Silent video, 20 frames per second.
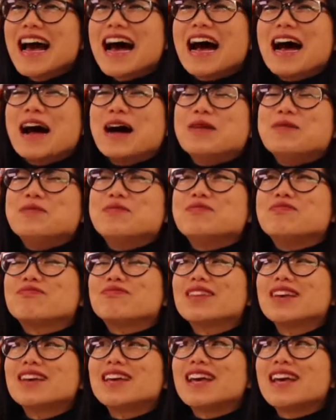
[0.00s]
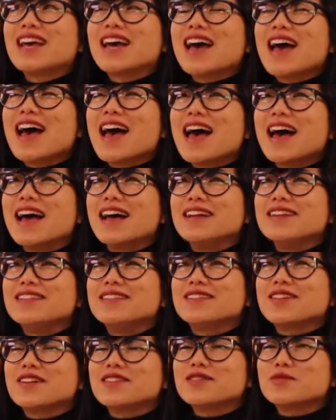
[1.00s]

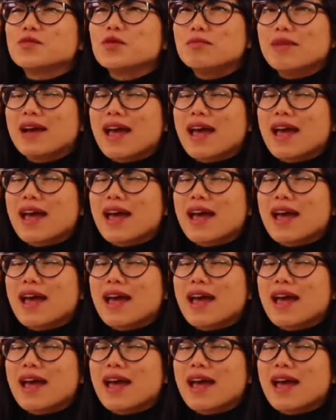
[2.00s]
And I just put